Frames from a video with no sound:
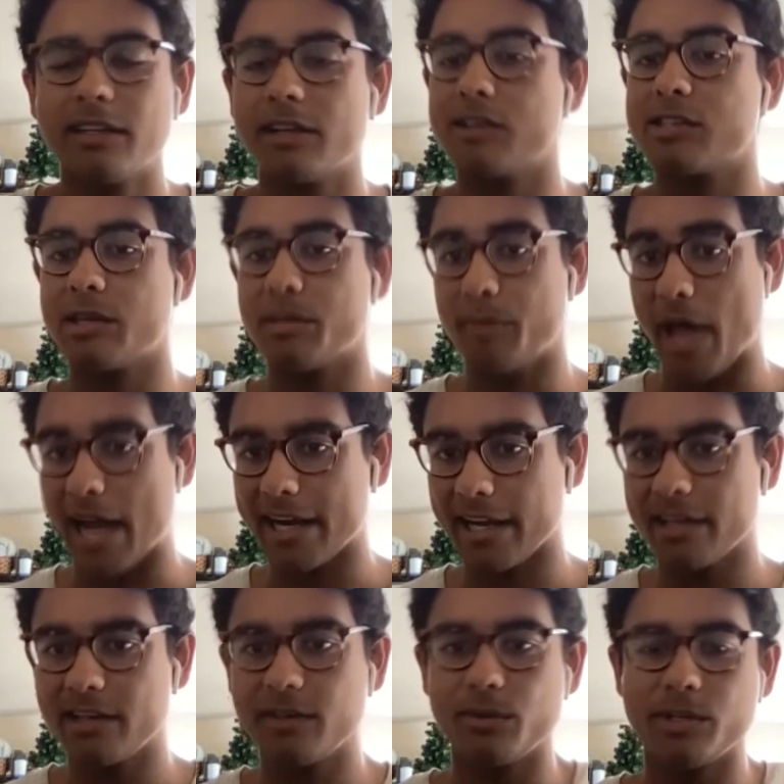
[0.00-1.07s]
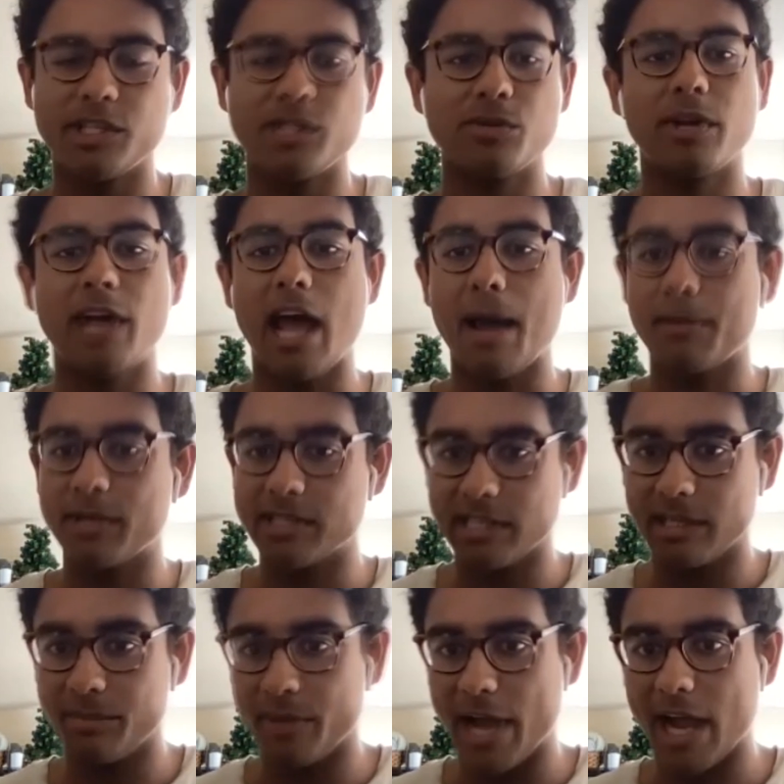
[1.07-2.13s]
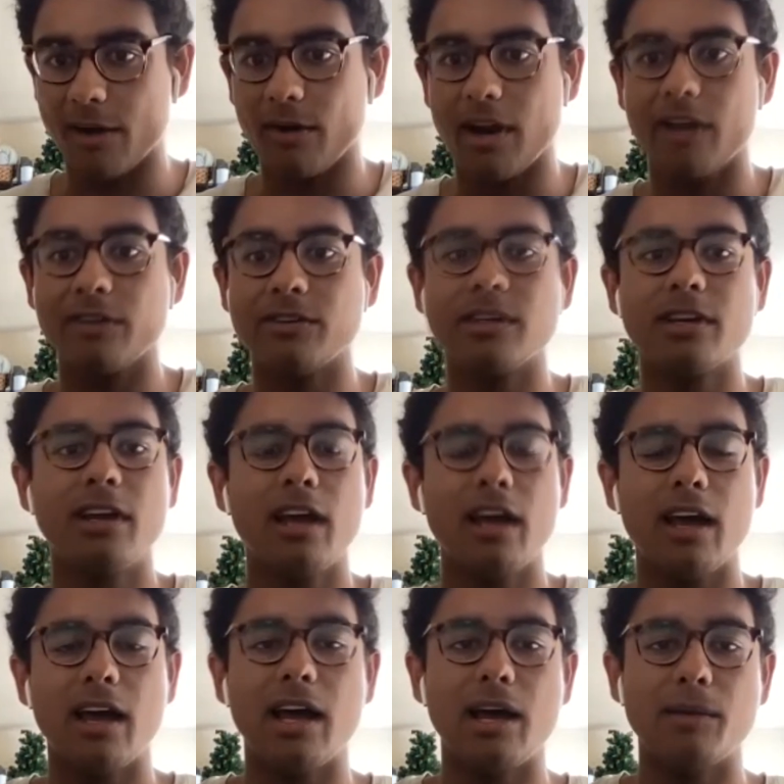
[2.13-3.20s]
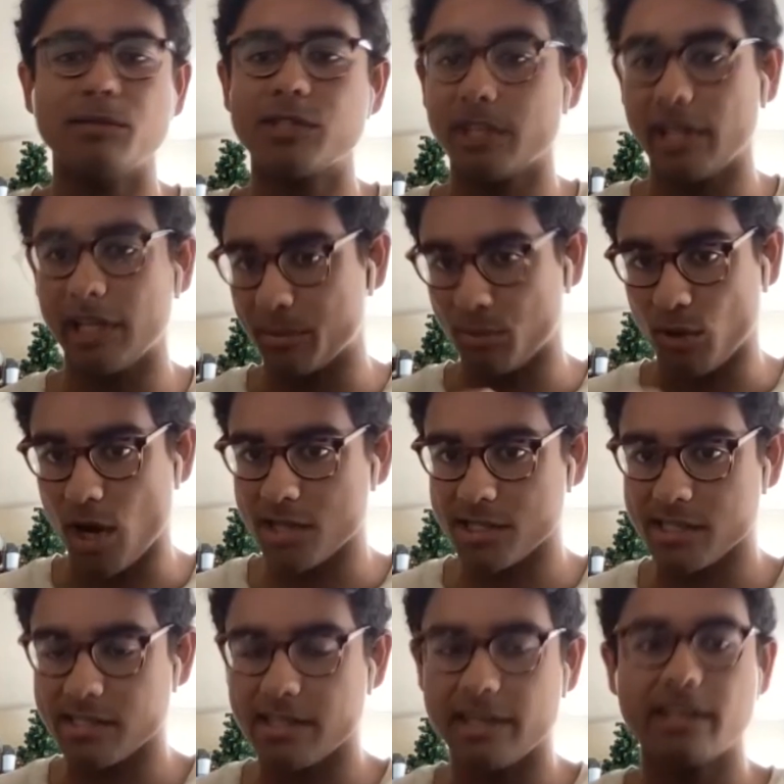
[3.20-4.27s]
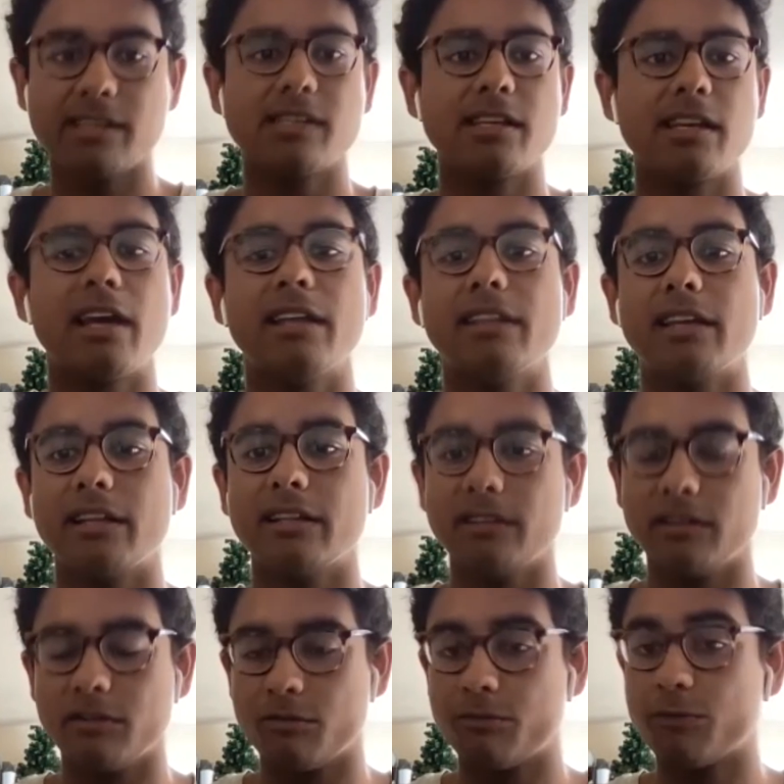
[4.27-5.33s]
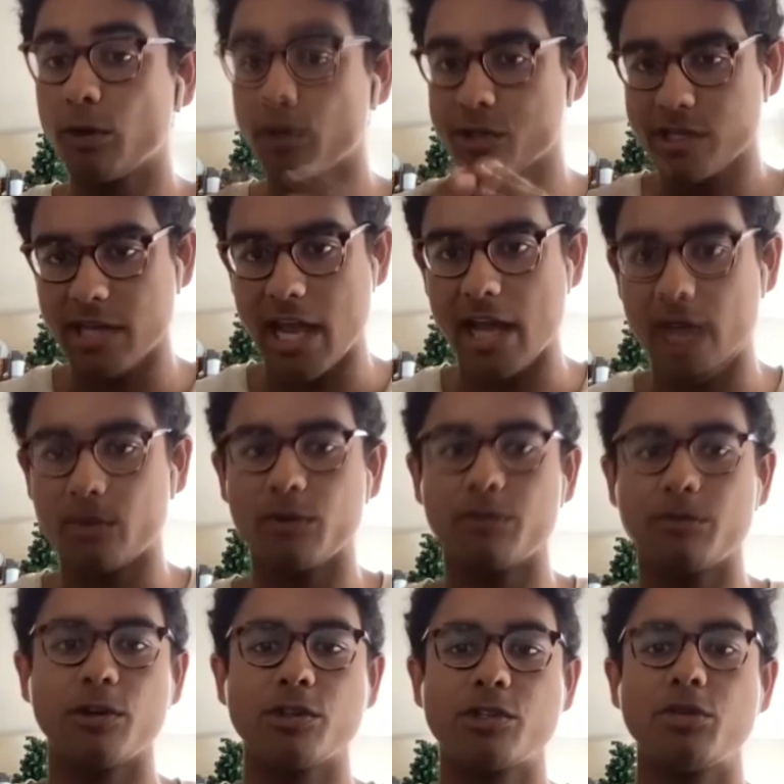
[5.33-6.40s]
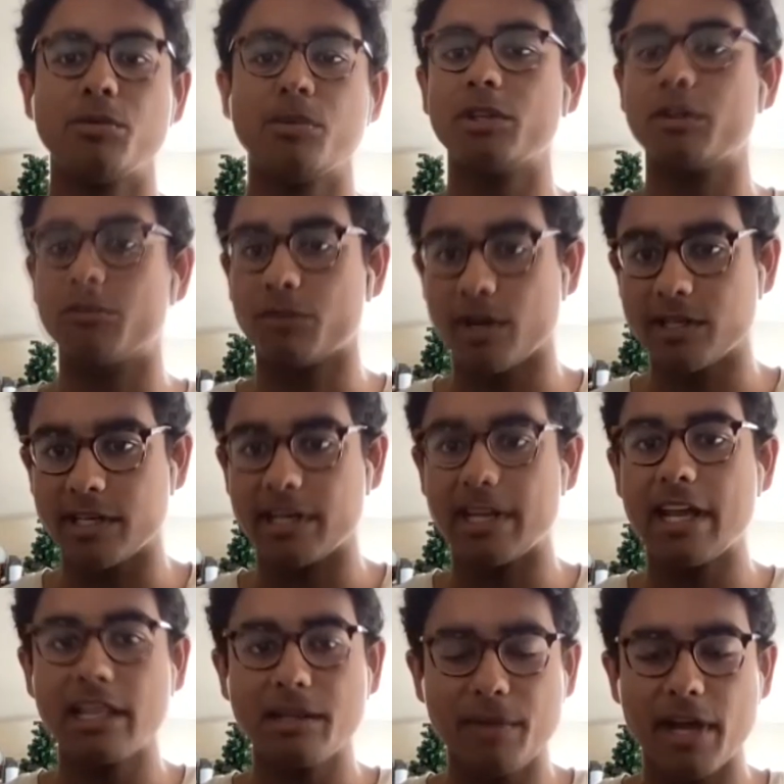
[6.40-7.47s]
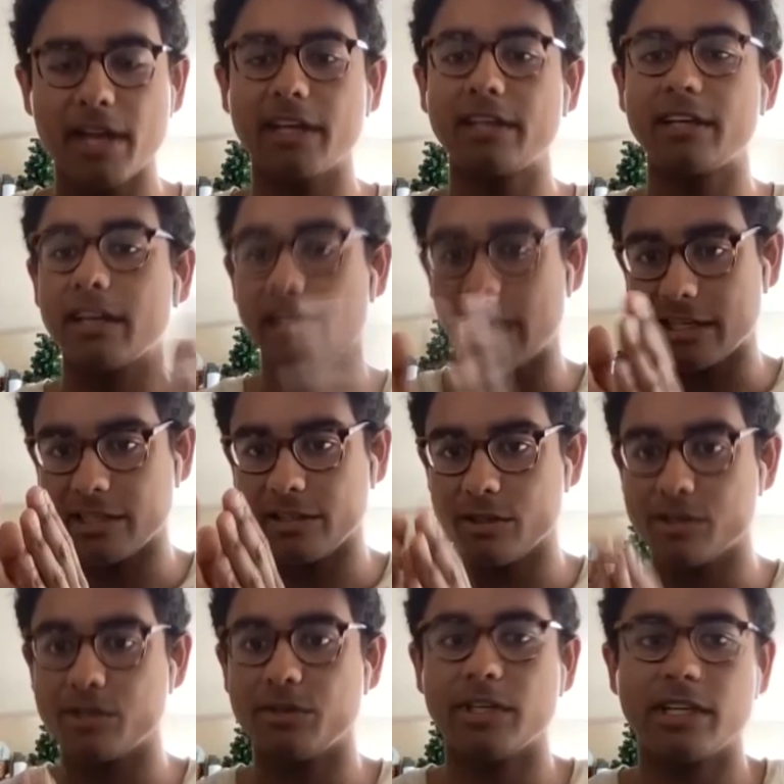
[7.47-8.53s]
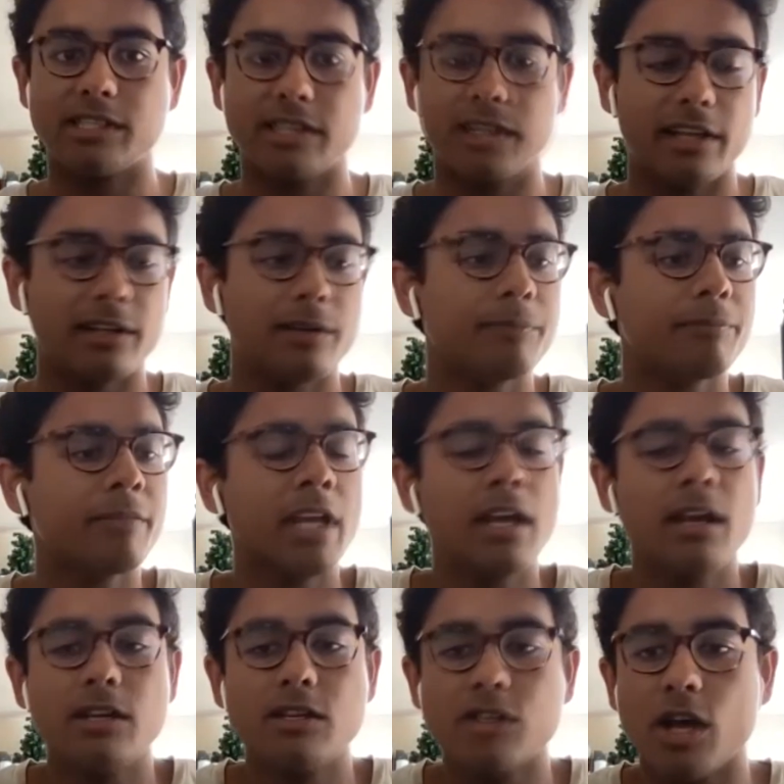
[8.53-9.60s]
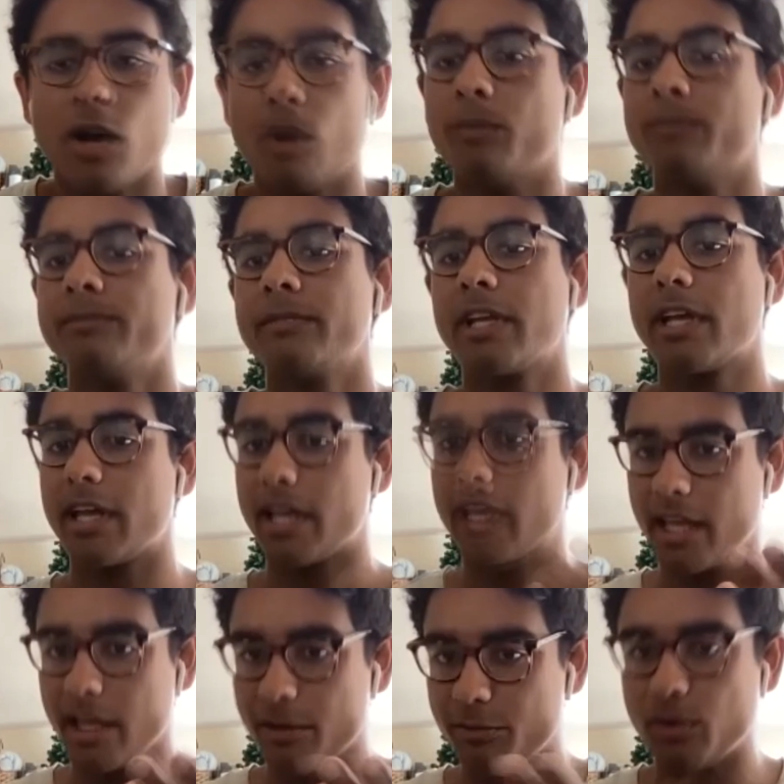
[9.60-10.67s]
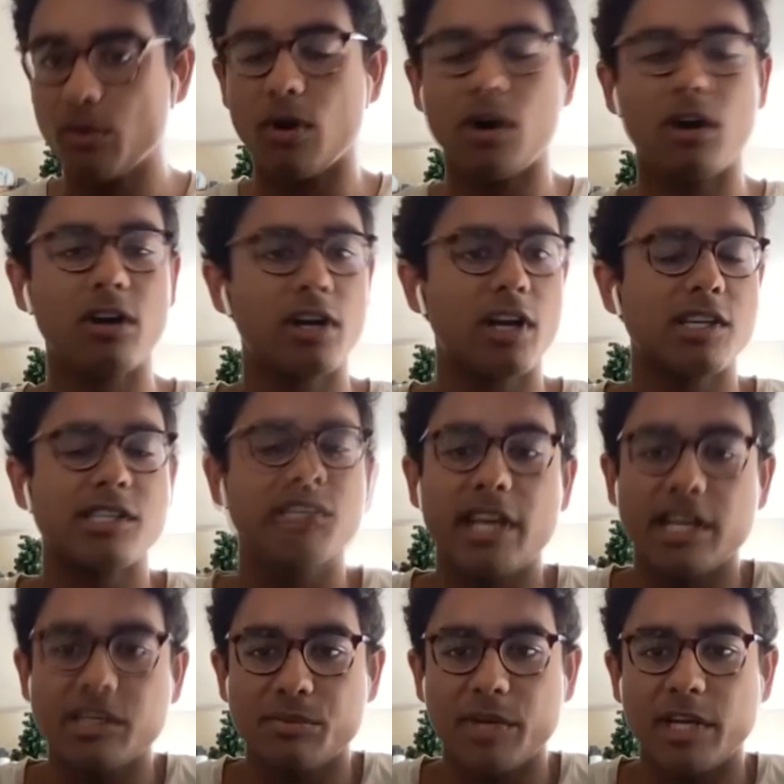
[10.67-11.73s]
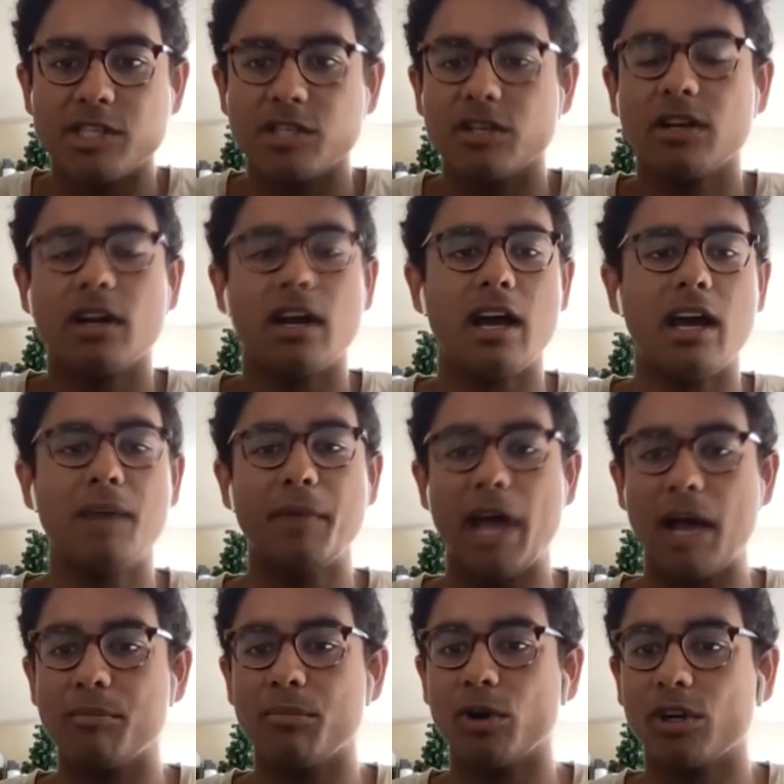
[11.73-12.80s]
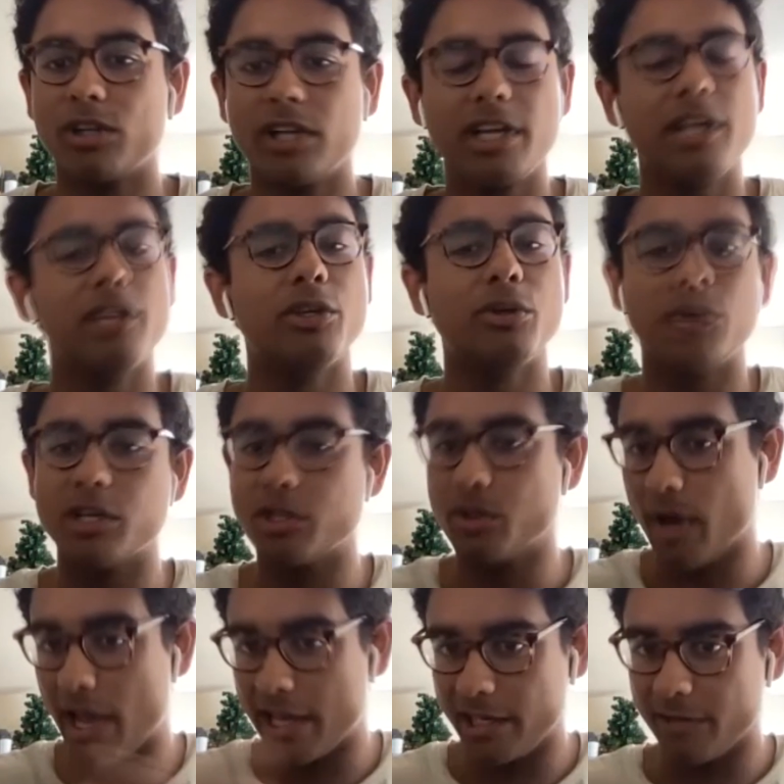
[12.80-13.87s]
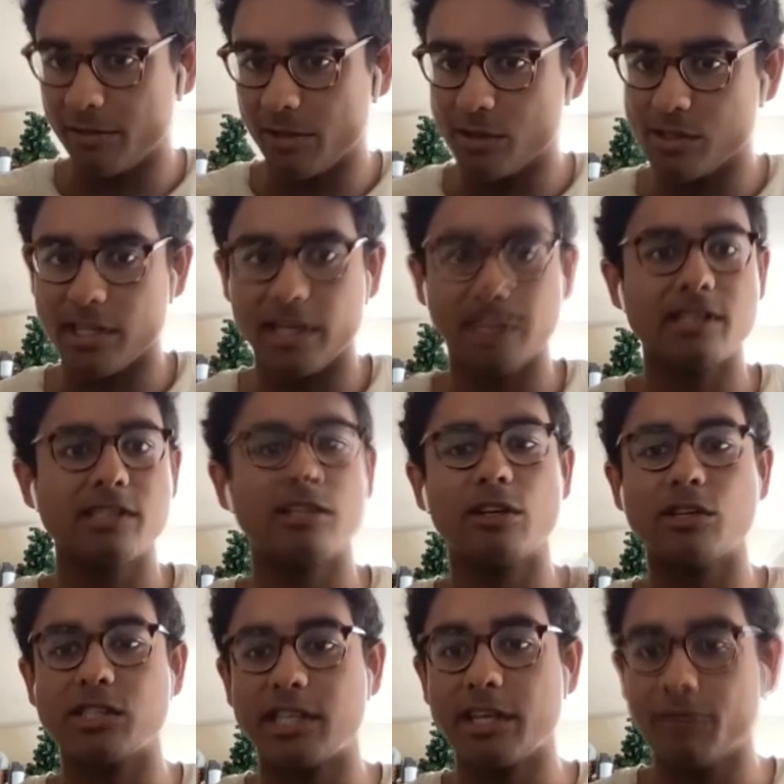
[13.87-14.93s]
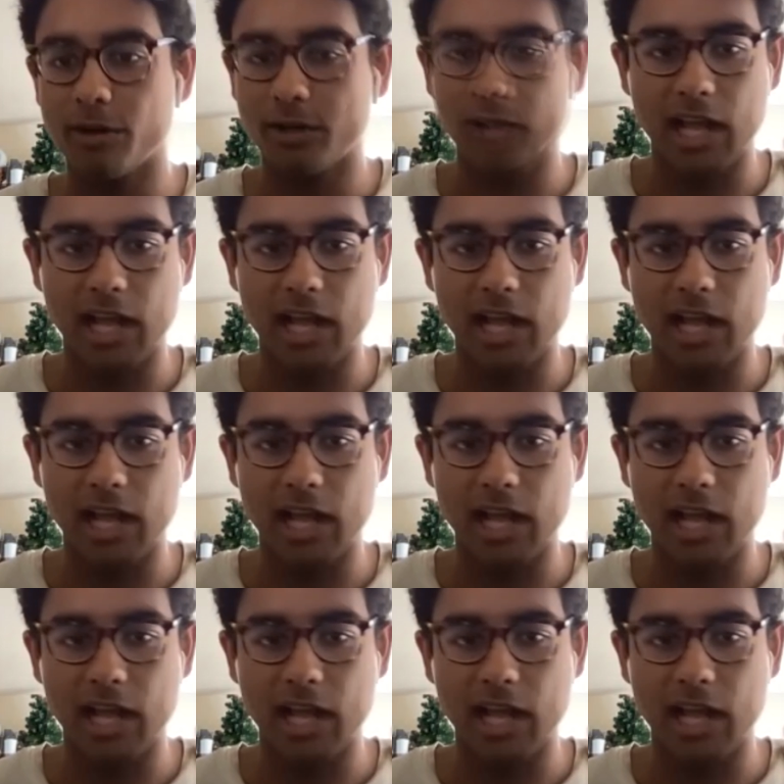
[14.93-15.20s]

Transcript: There's the back end, which is what happens in the background to like process things. And then full stack refers to both the front end and the back end connecting those two things together. So if you are a CS major at Berkeley, you can do any of those things. There's different